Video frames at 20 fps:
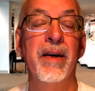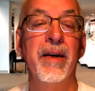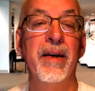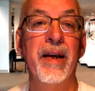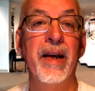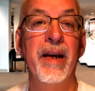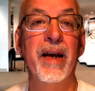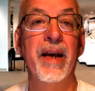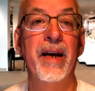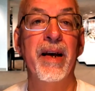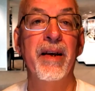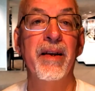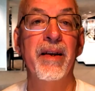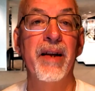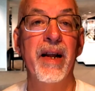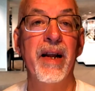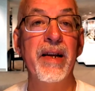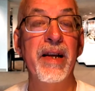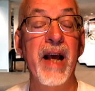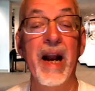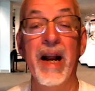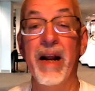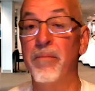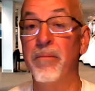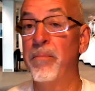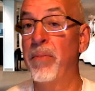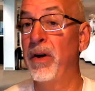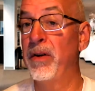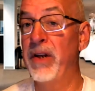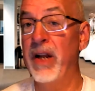in getting.
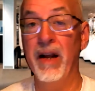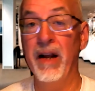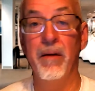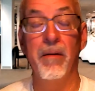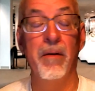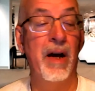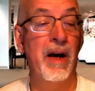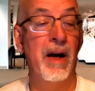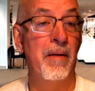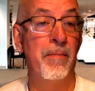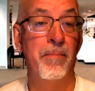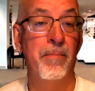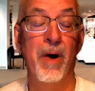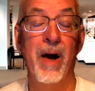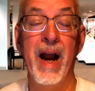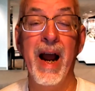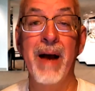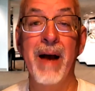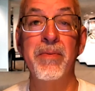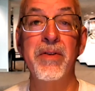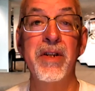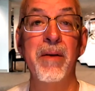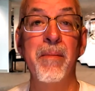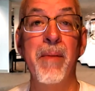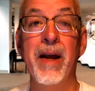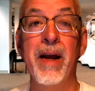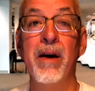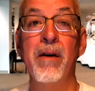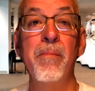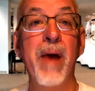Perhaps the
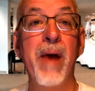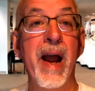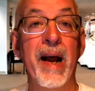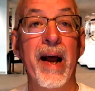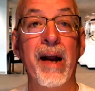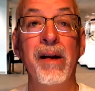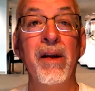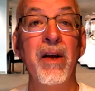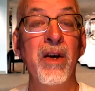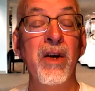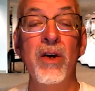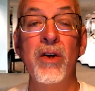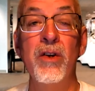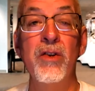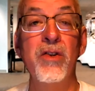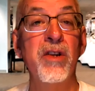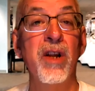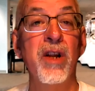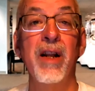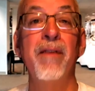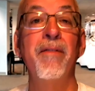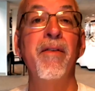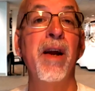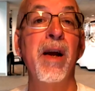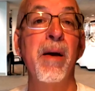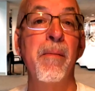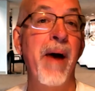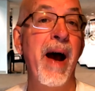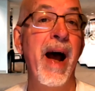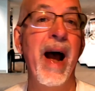mailman who's
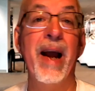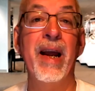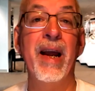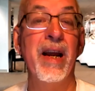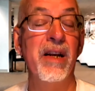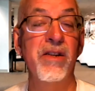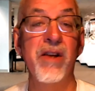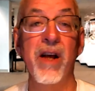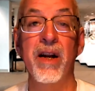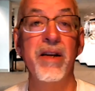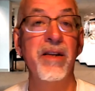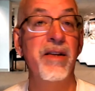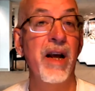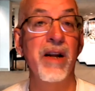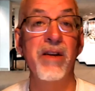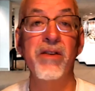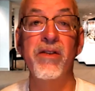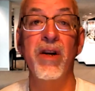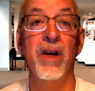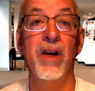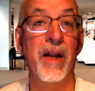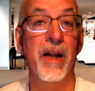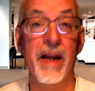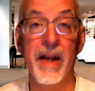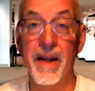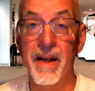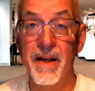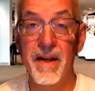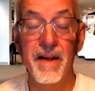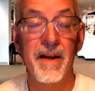delivering a package
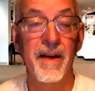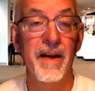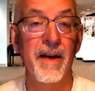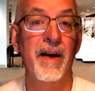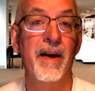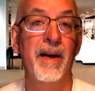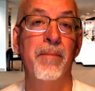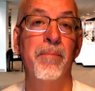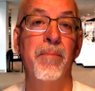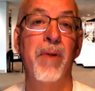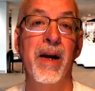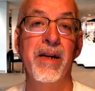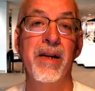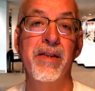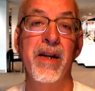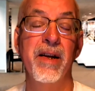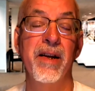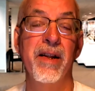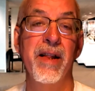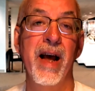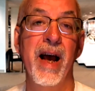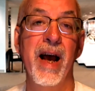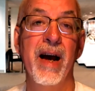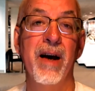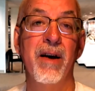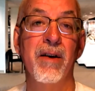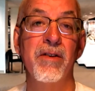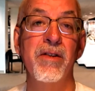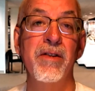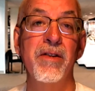unintentionally breaks into the
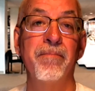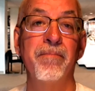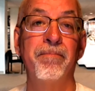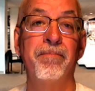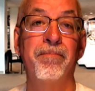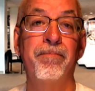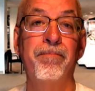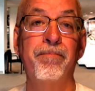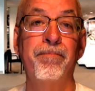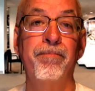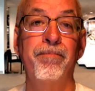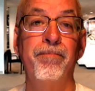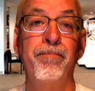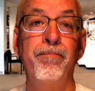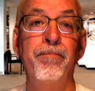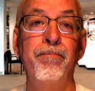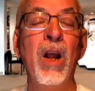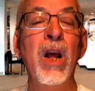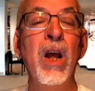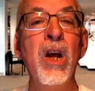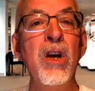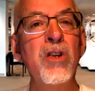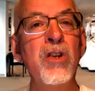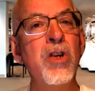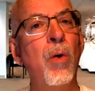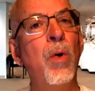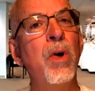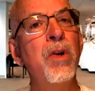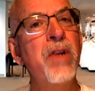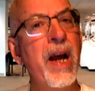house.
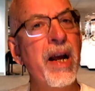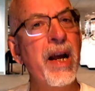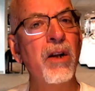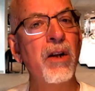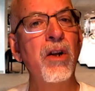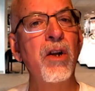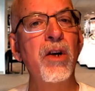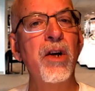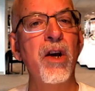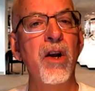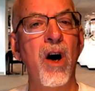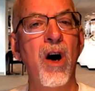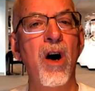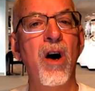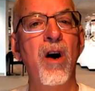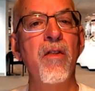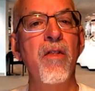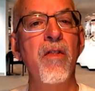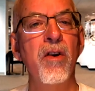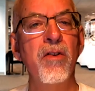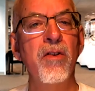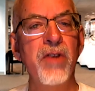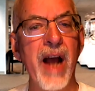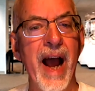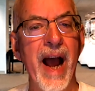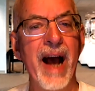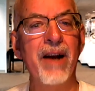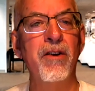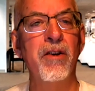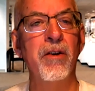So we'll take a look at all those
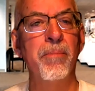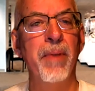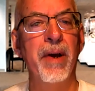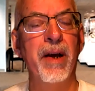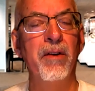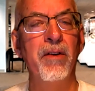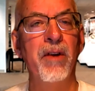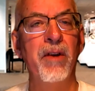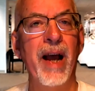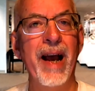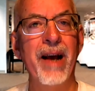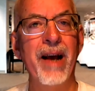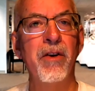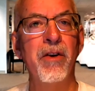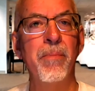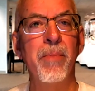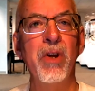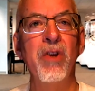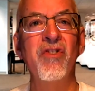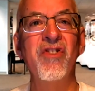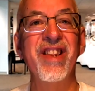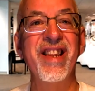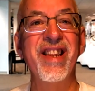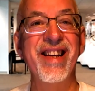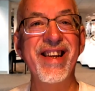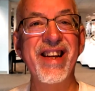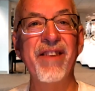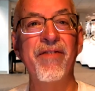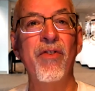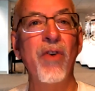attributes
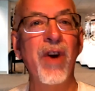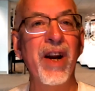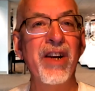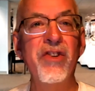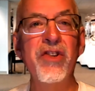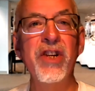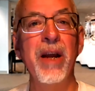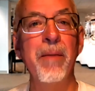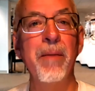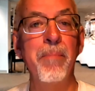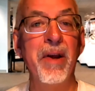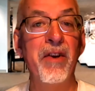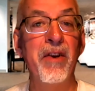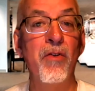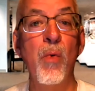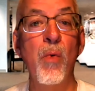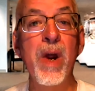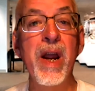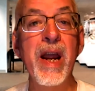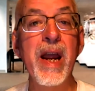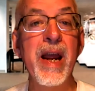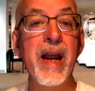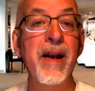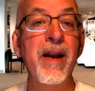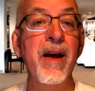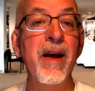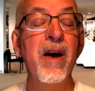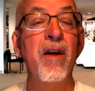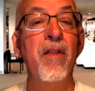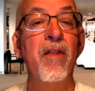and differentiate
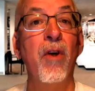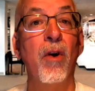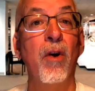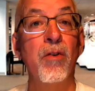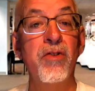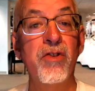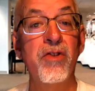between those